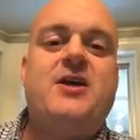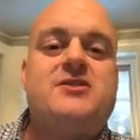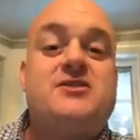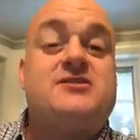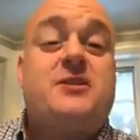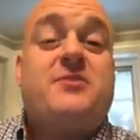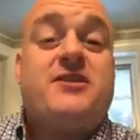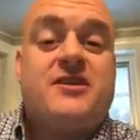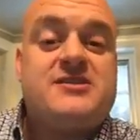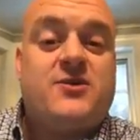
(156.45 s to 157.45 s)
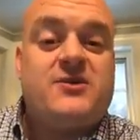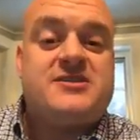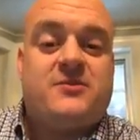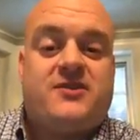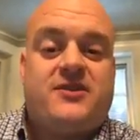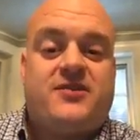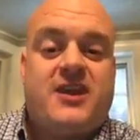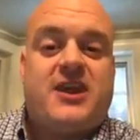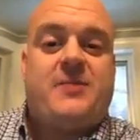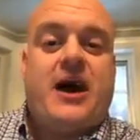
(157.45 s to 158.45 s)
So it's something to
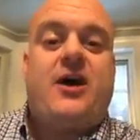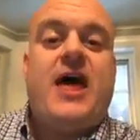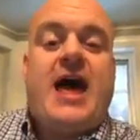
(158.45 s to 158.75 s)
think about.